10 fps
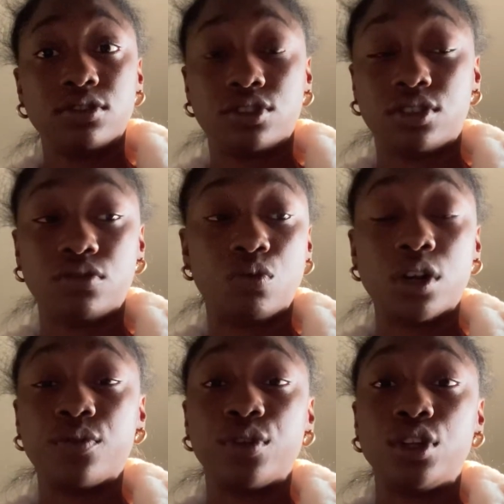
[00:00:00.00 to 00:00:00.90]
to
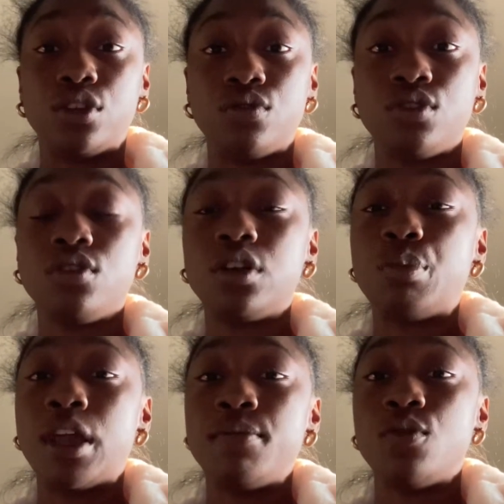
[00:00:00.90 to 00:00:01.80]
work for you, you're gonna
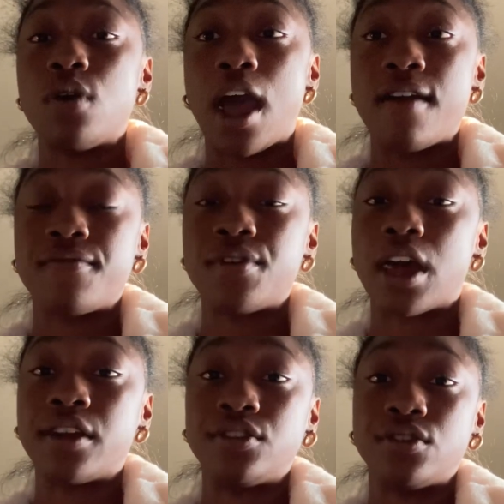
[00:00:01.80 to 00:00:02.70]
pay me what I feel
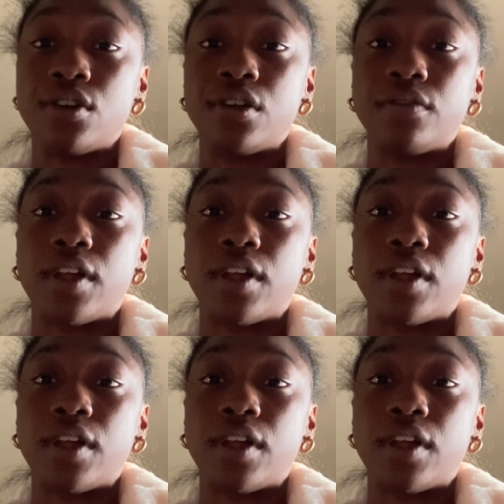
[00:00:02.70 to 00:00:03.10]
I deserve,